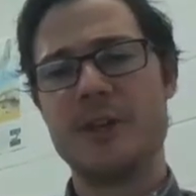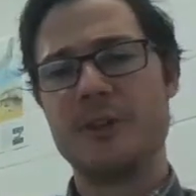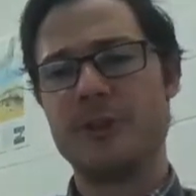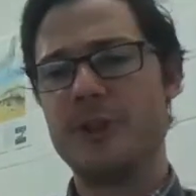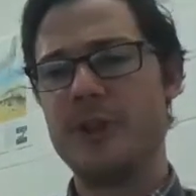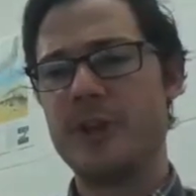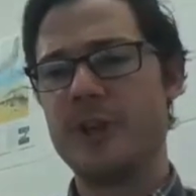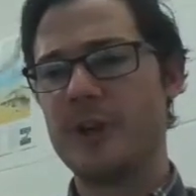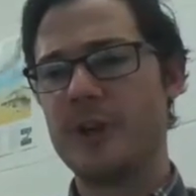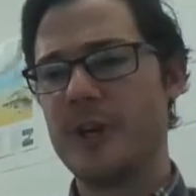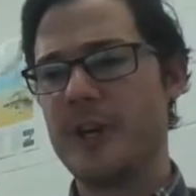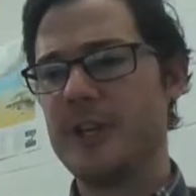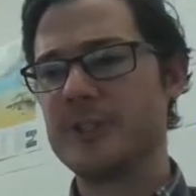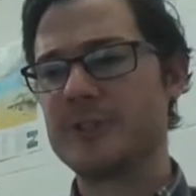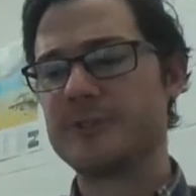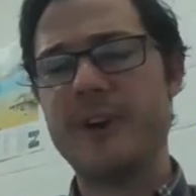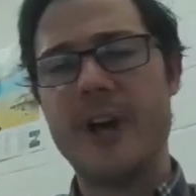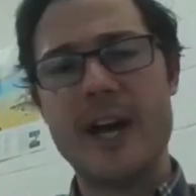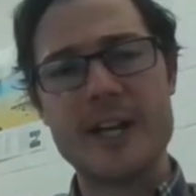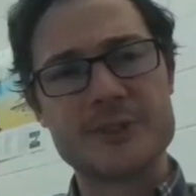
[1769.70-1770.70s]
there
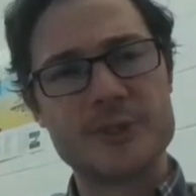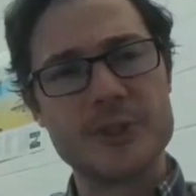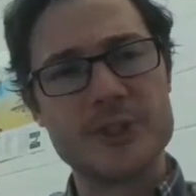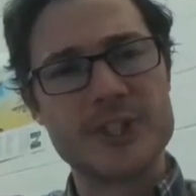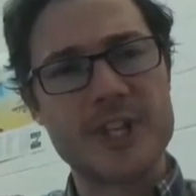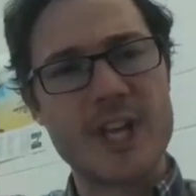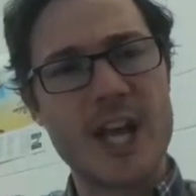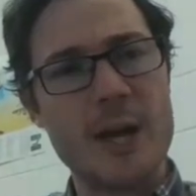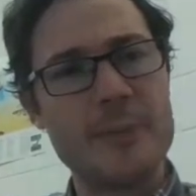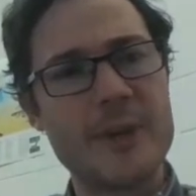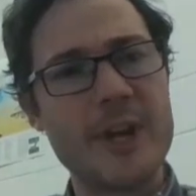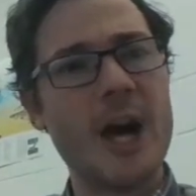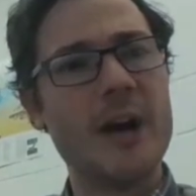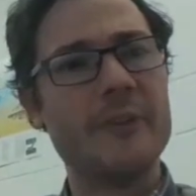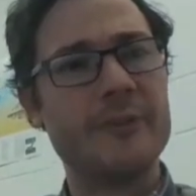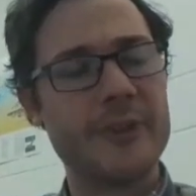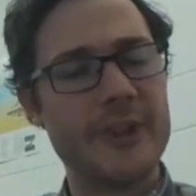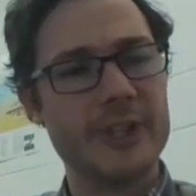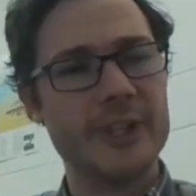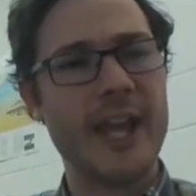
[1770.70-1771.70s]
is phosphorus coming
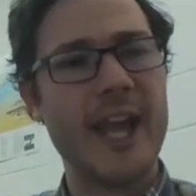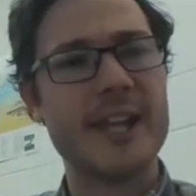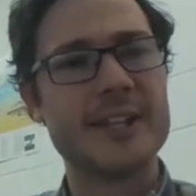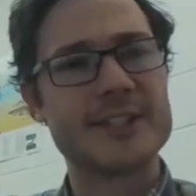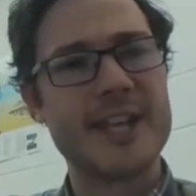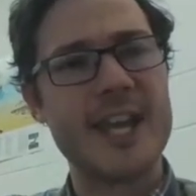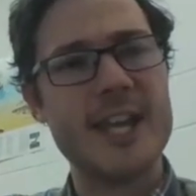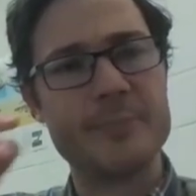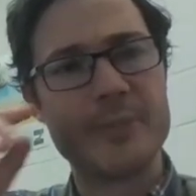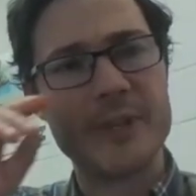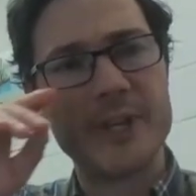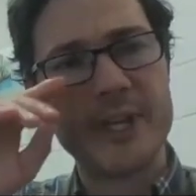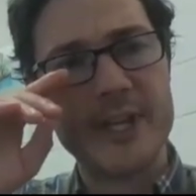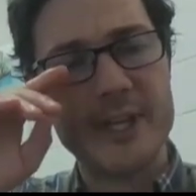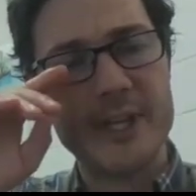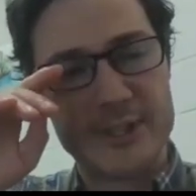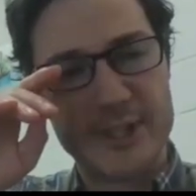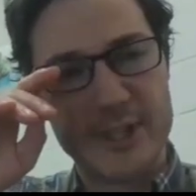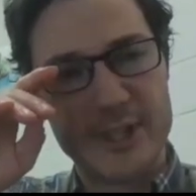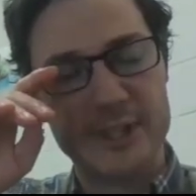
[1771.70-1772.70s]
off of the landscape
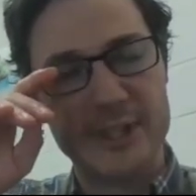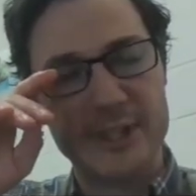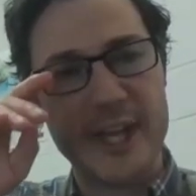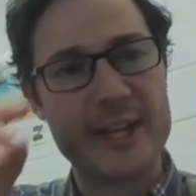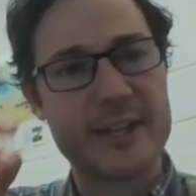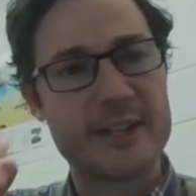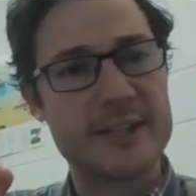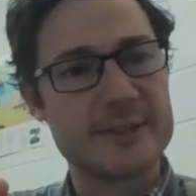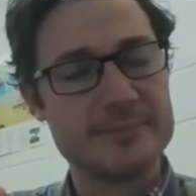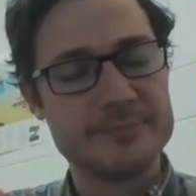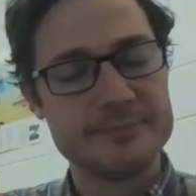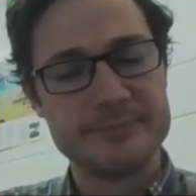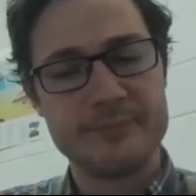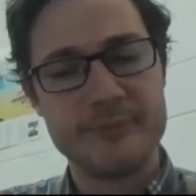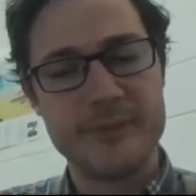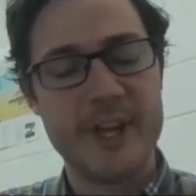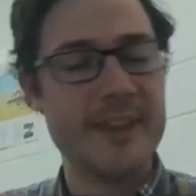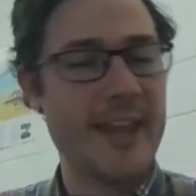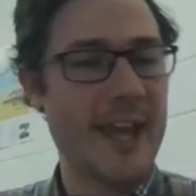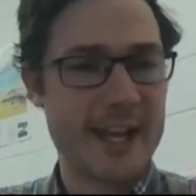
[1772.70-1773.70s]
into the lake.
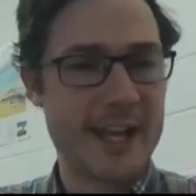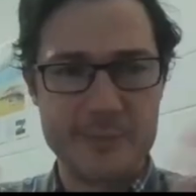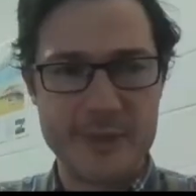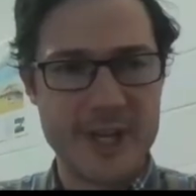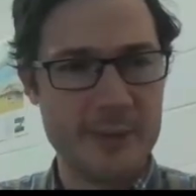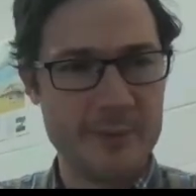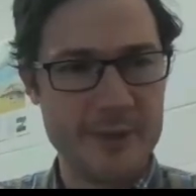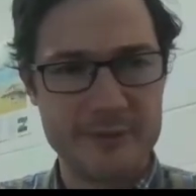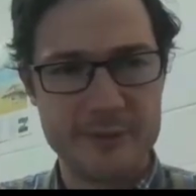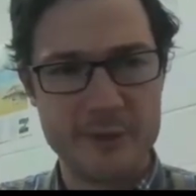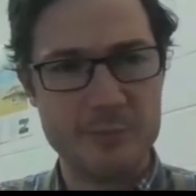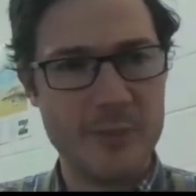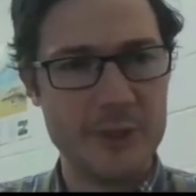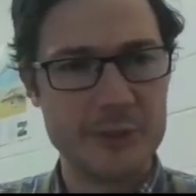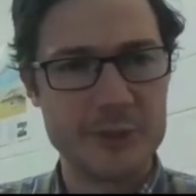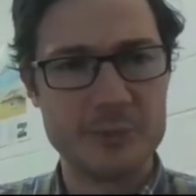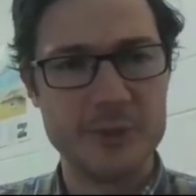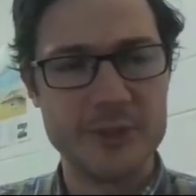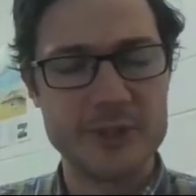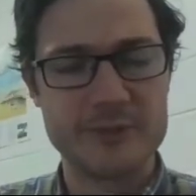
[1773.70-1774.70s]
And that could be coming from
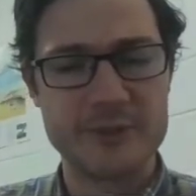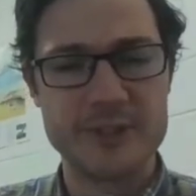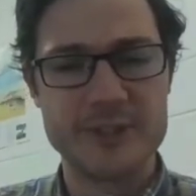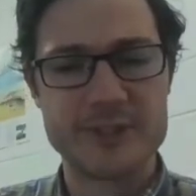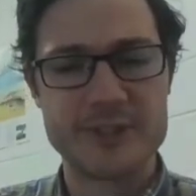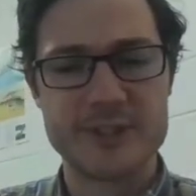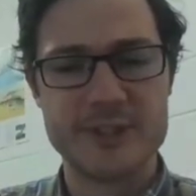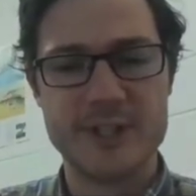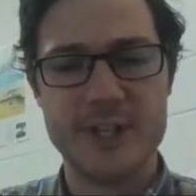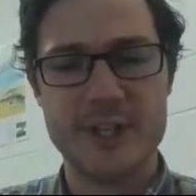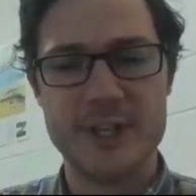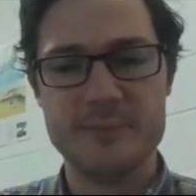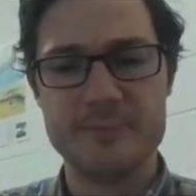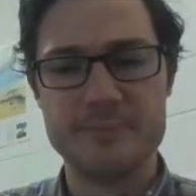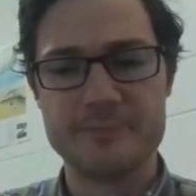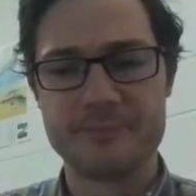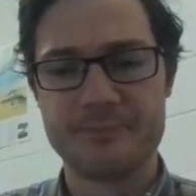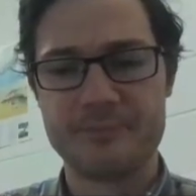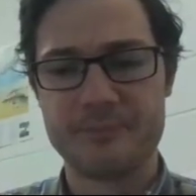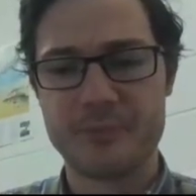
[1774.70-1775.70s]
multiple different
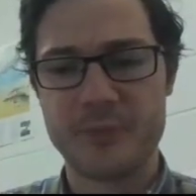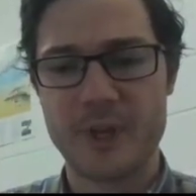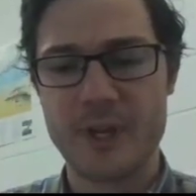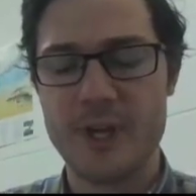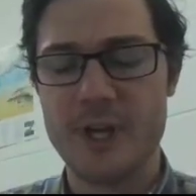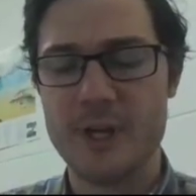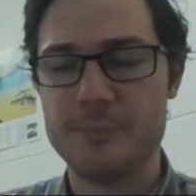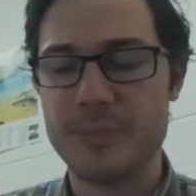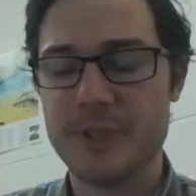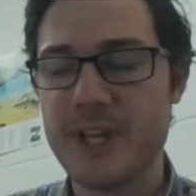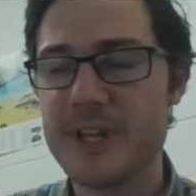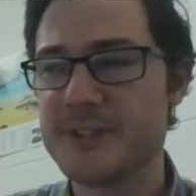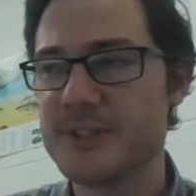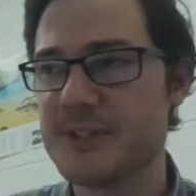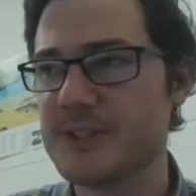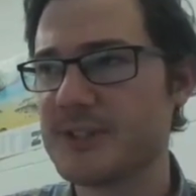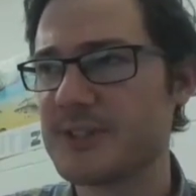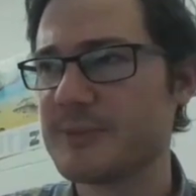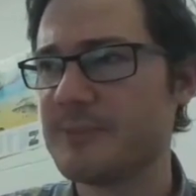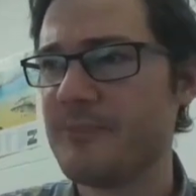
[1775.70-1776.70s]

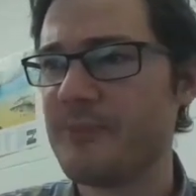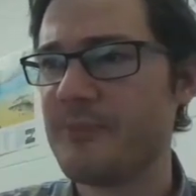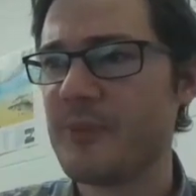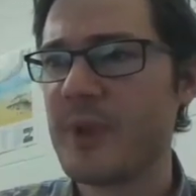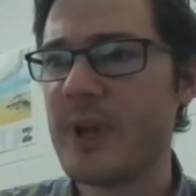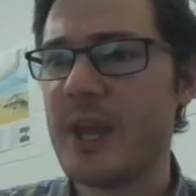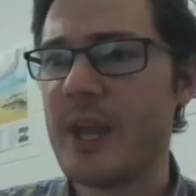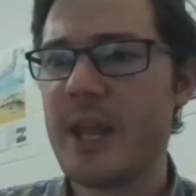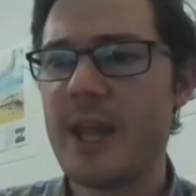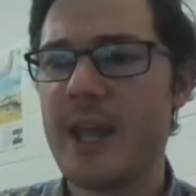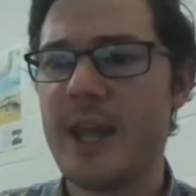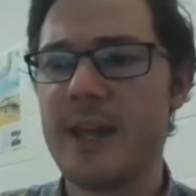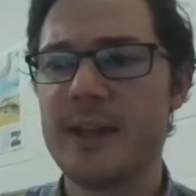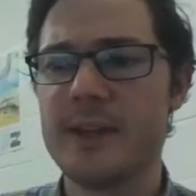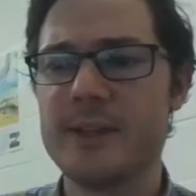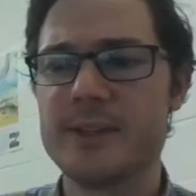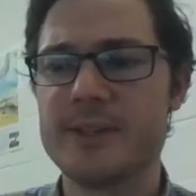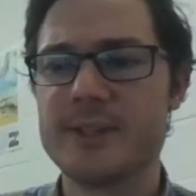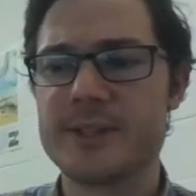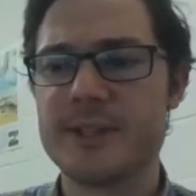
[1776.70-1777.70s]
places.
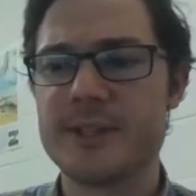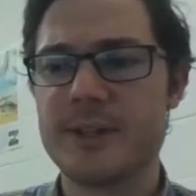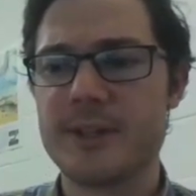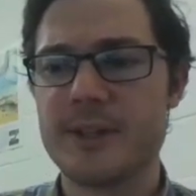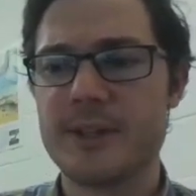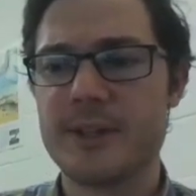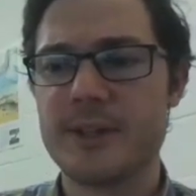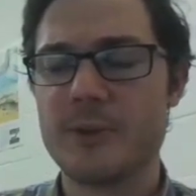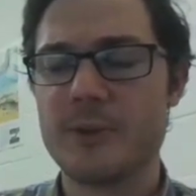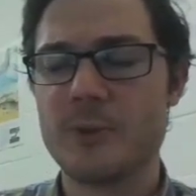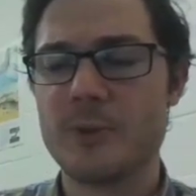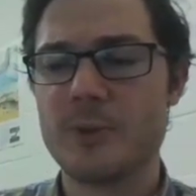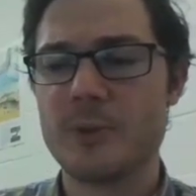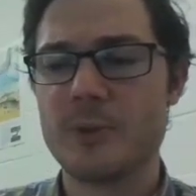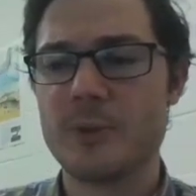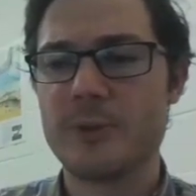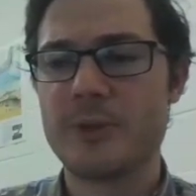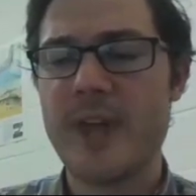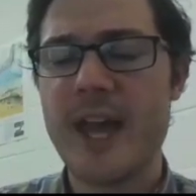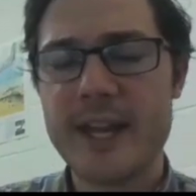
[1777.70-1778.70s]
And
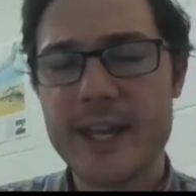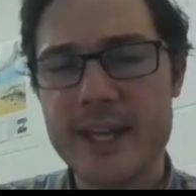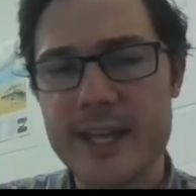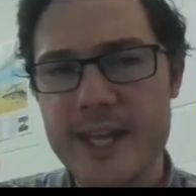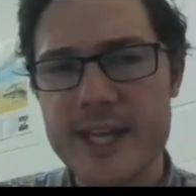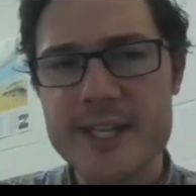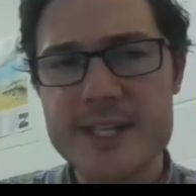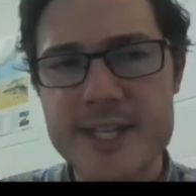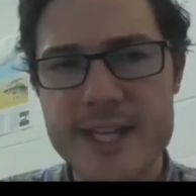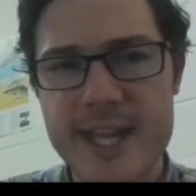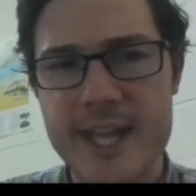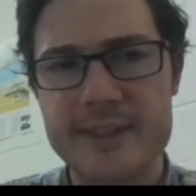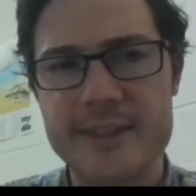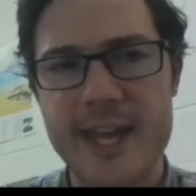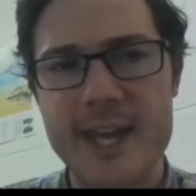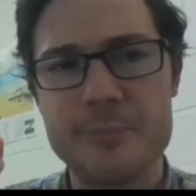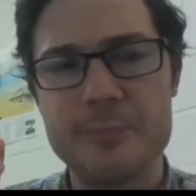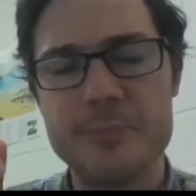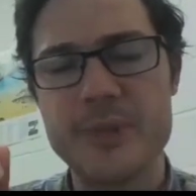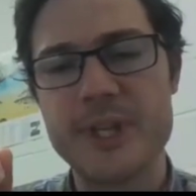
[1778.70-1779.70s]
that can indicate
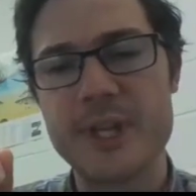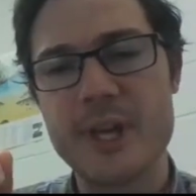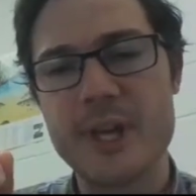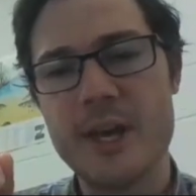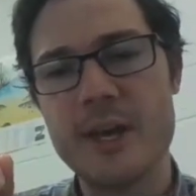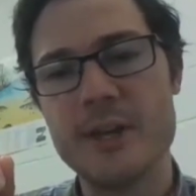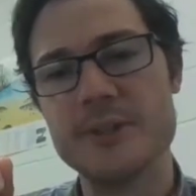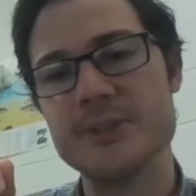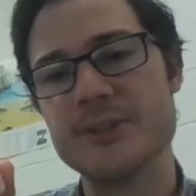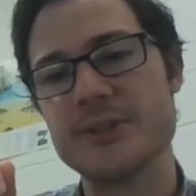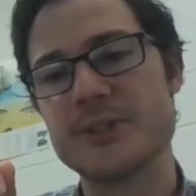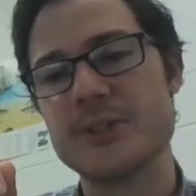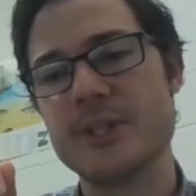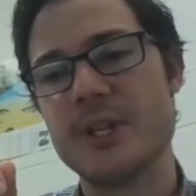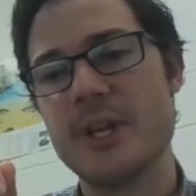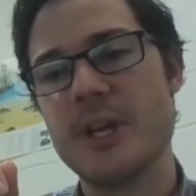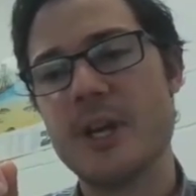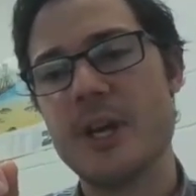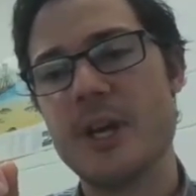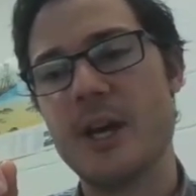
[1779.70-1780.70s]
that because
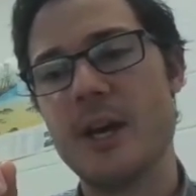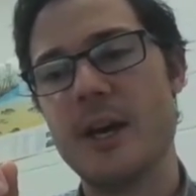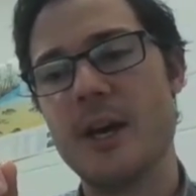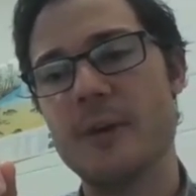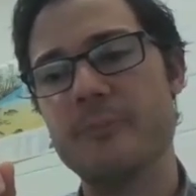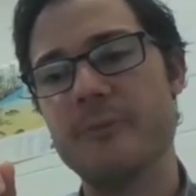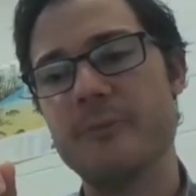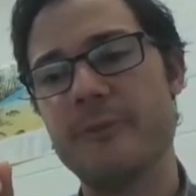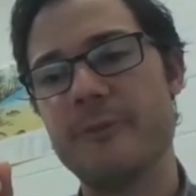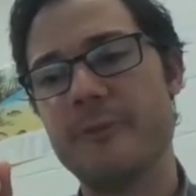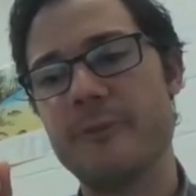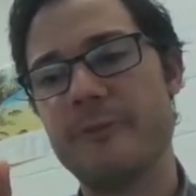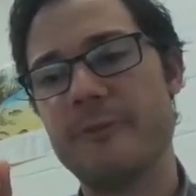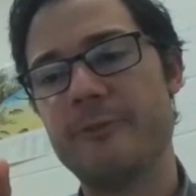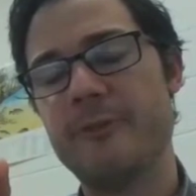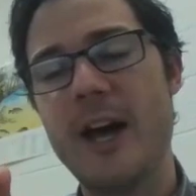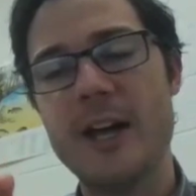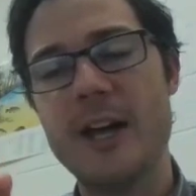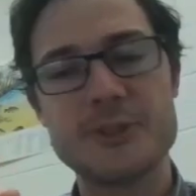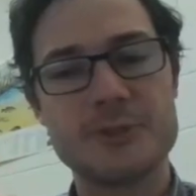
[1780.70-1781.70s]

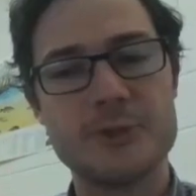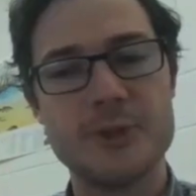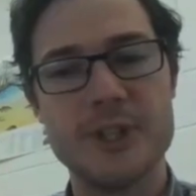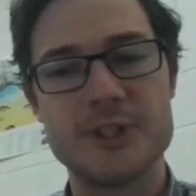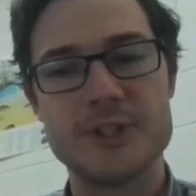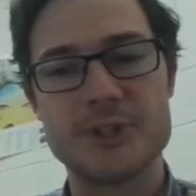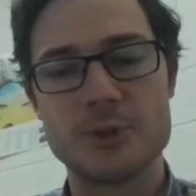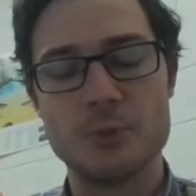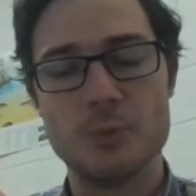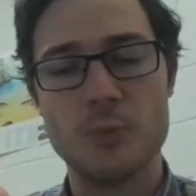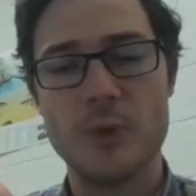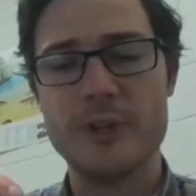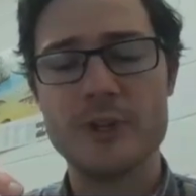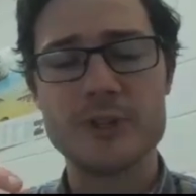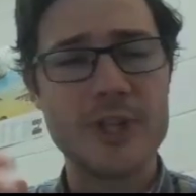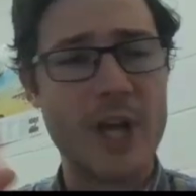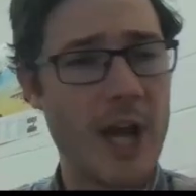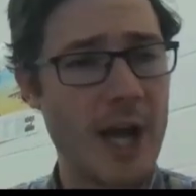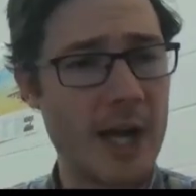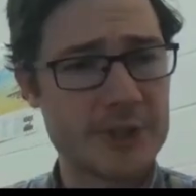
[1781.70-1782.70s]
phosphorus, when
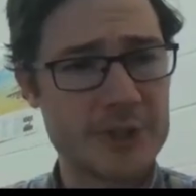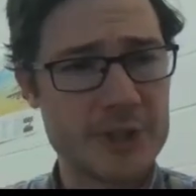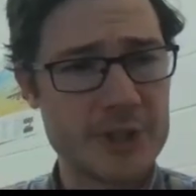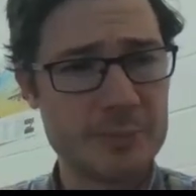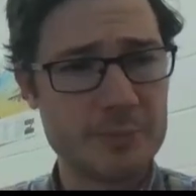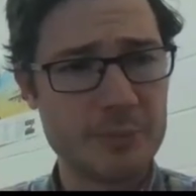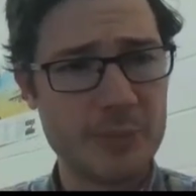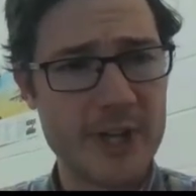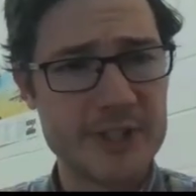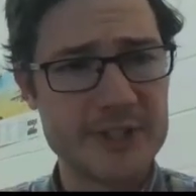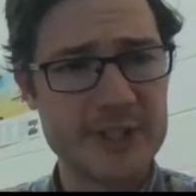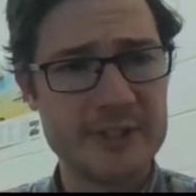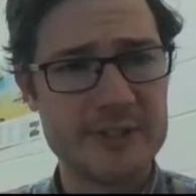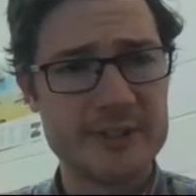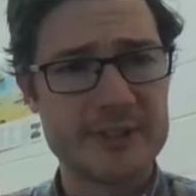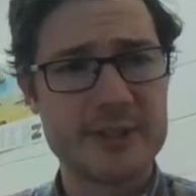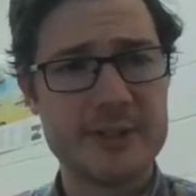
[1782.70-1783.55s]
there's oxygen present,